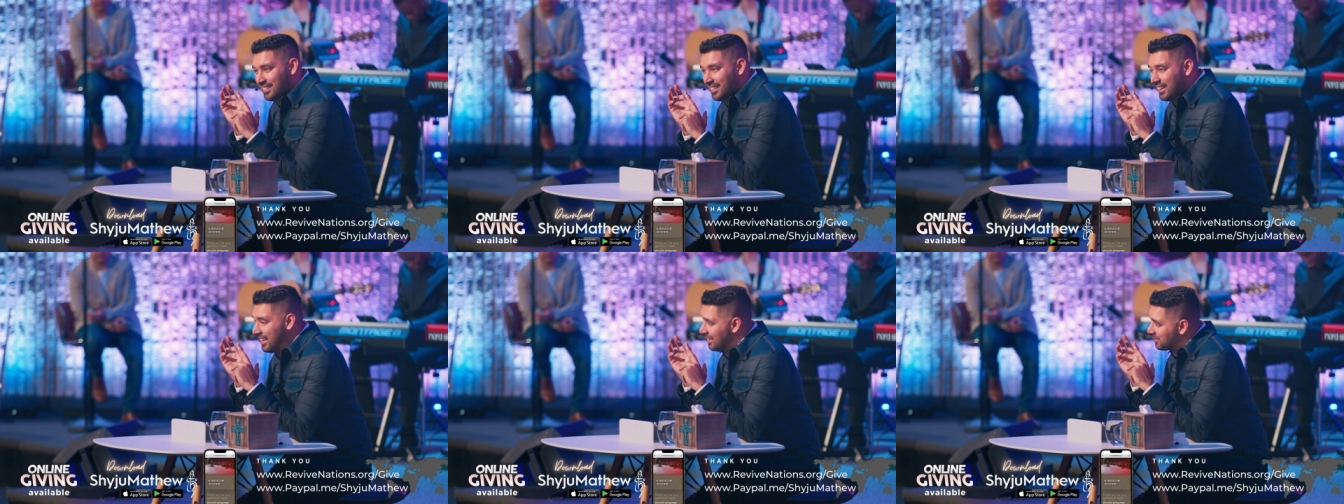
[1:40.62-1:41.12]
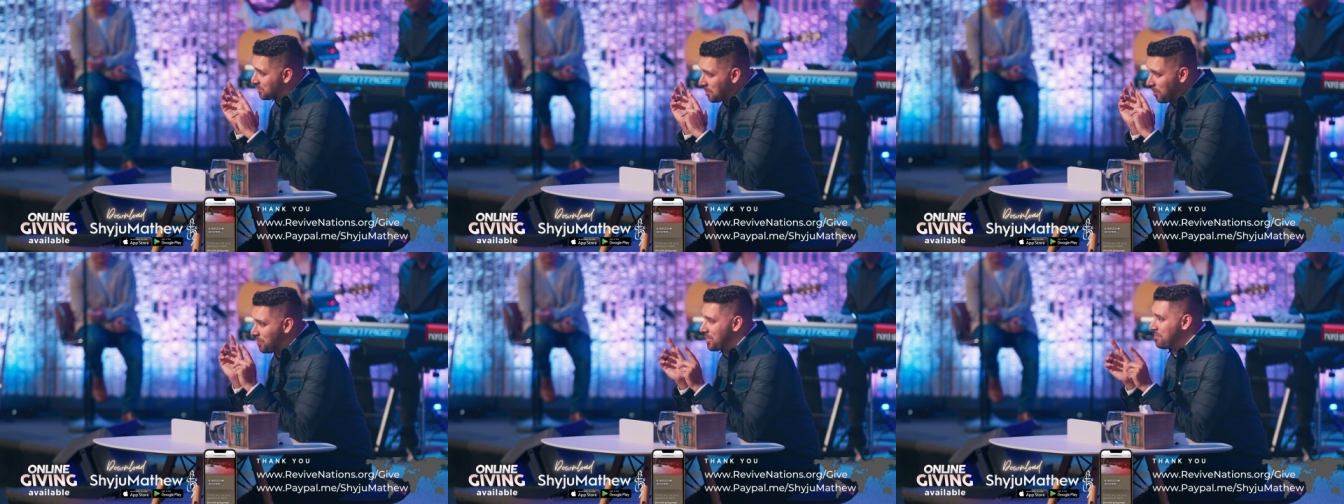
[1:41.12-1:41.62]
he
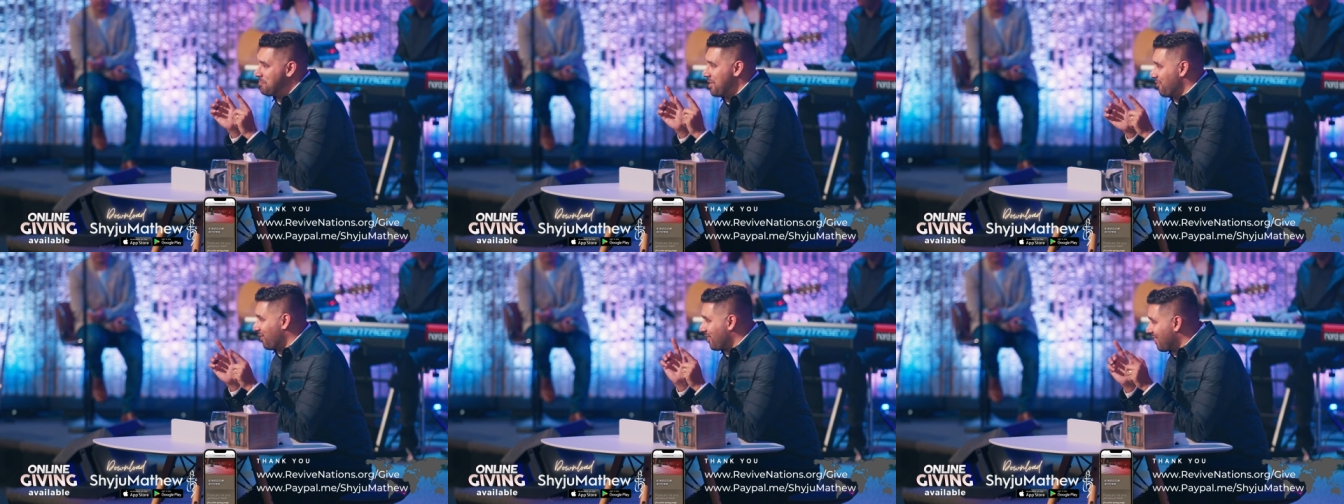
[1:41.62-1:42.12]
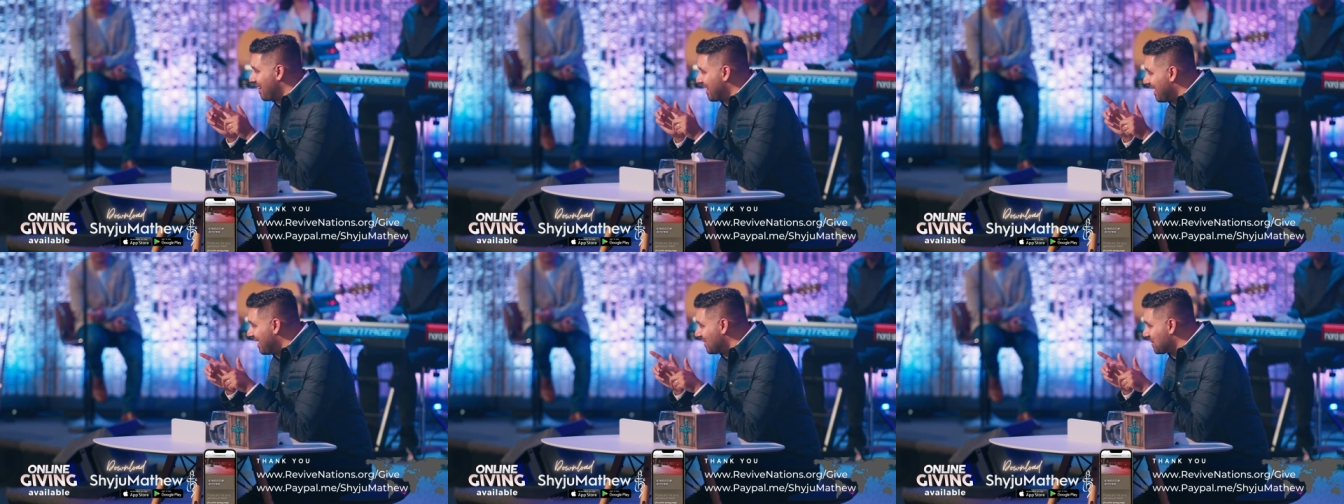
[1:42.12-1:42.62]
scolded me for
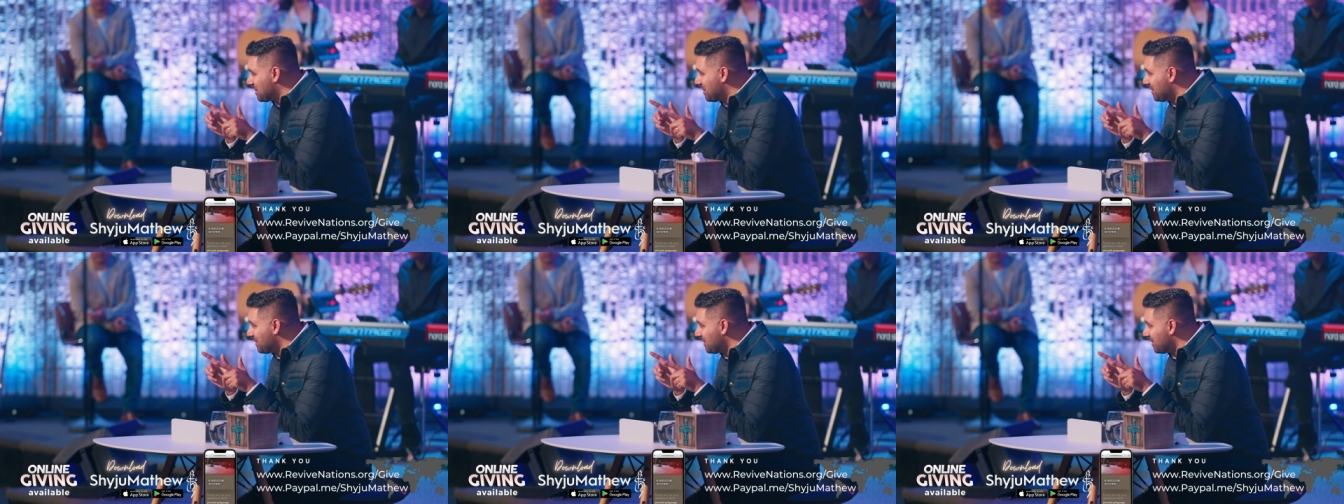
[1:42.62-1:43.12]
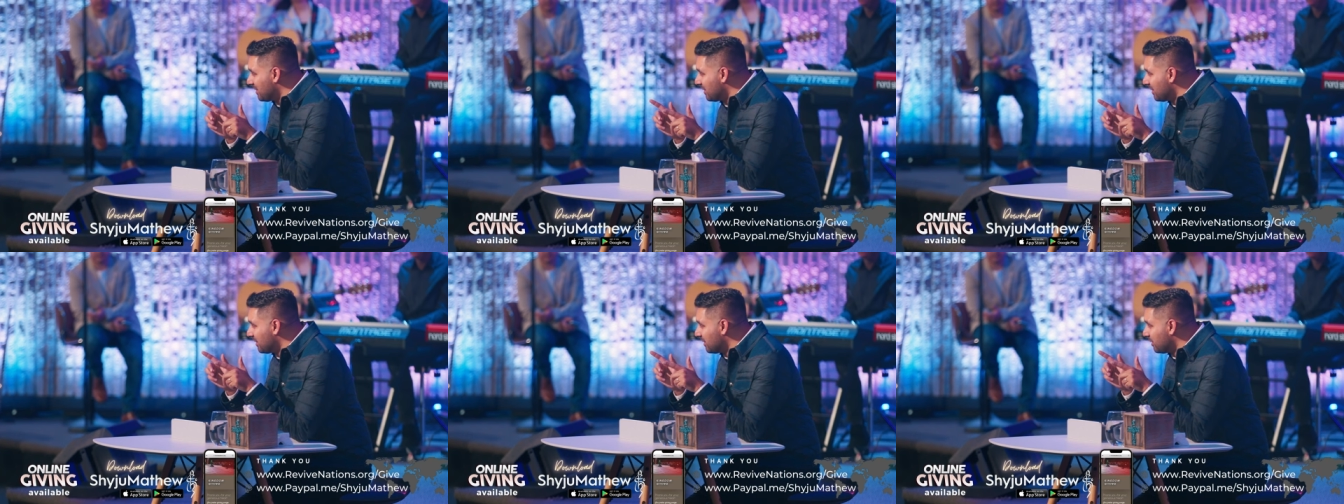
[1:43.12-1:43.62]
crying out.
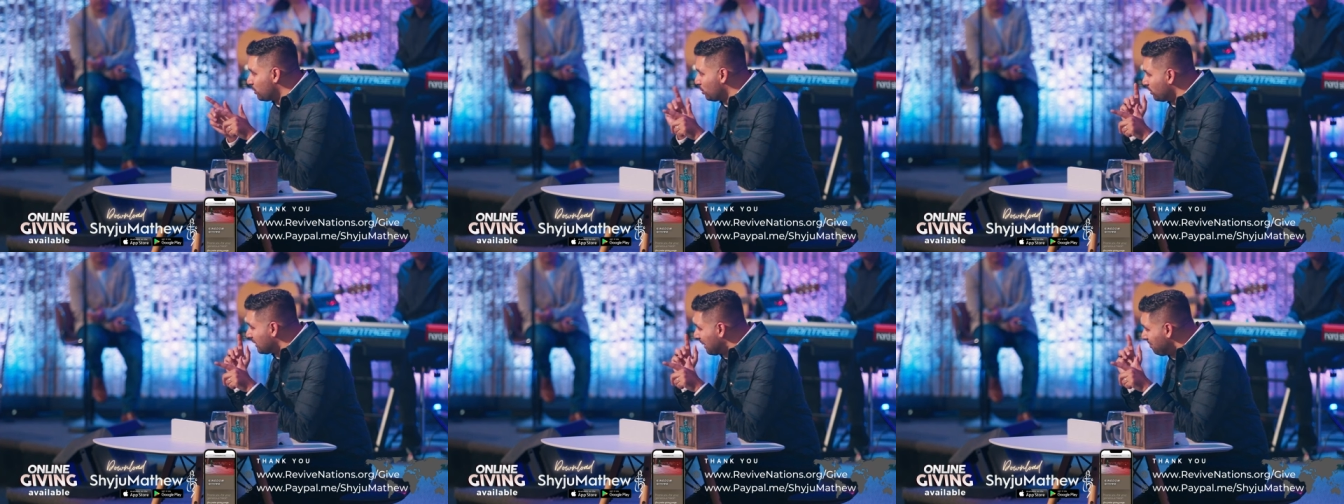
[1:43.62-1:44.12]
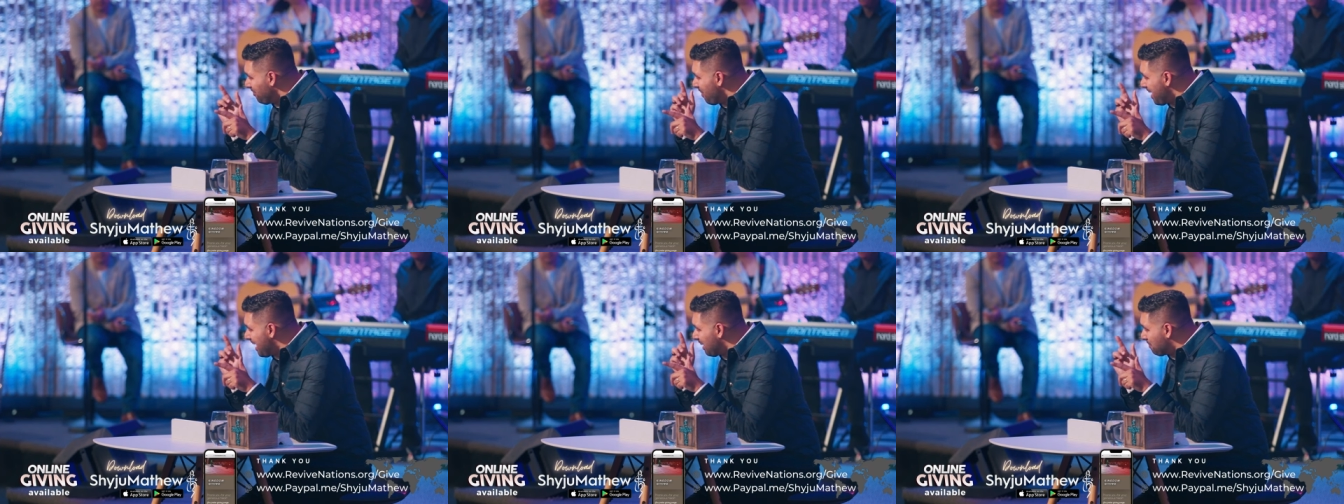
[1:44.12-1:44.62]
So
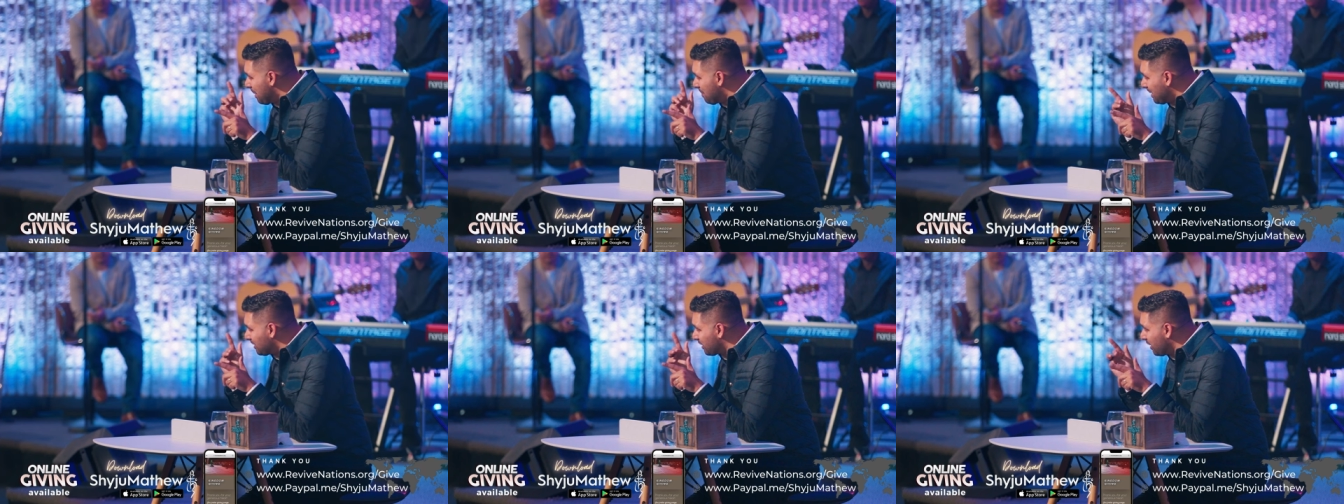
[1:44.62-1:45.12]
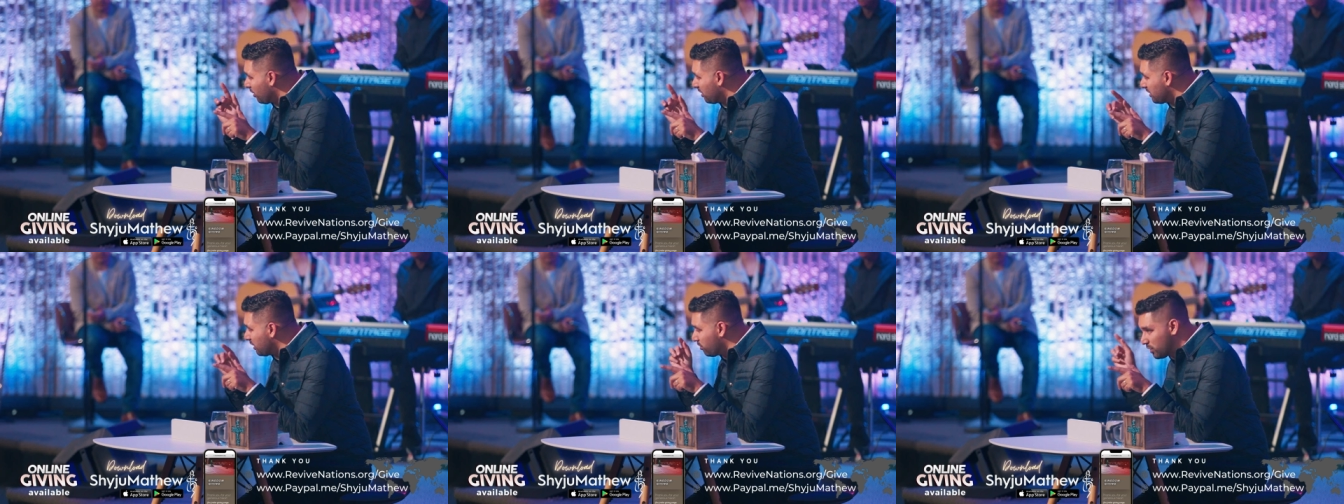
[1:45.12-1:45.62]
somewhere mama's
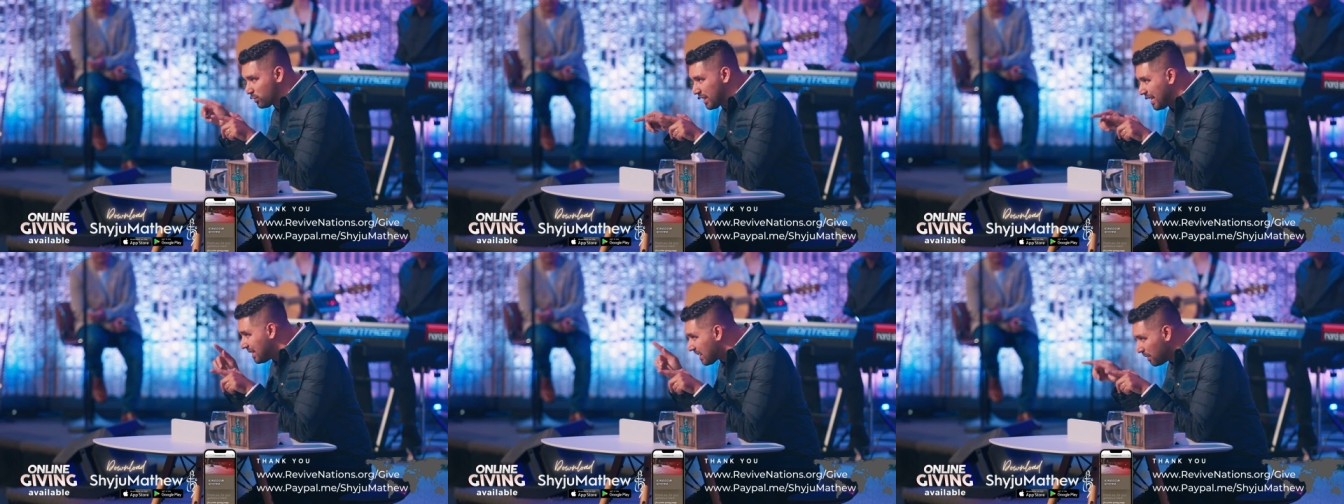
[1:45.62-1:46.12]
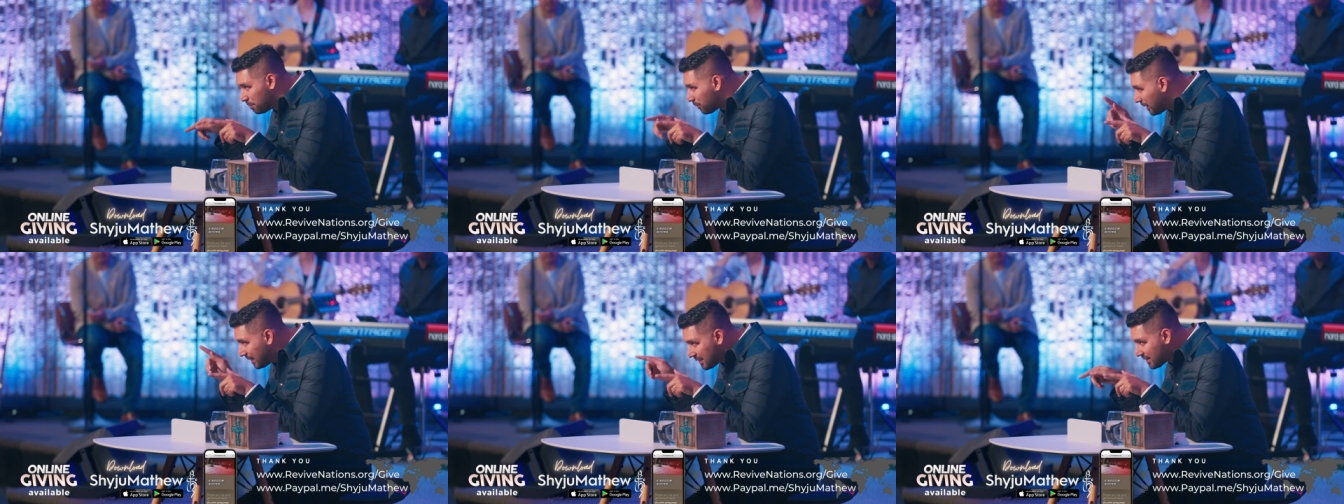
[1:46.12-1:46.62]
theology was
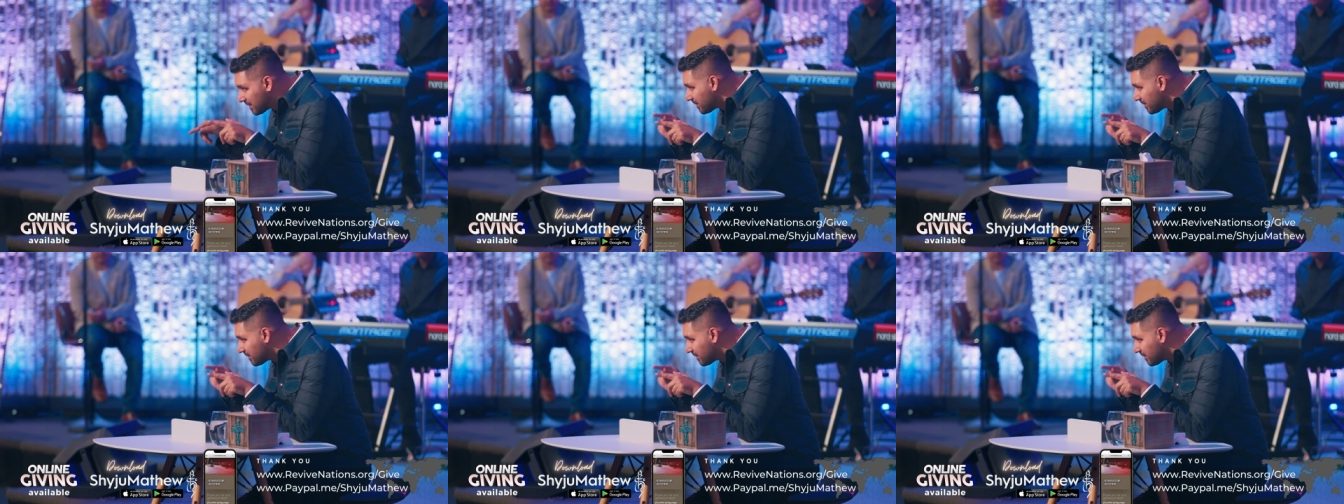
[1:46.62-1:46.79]
incomplete.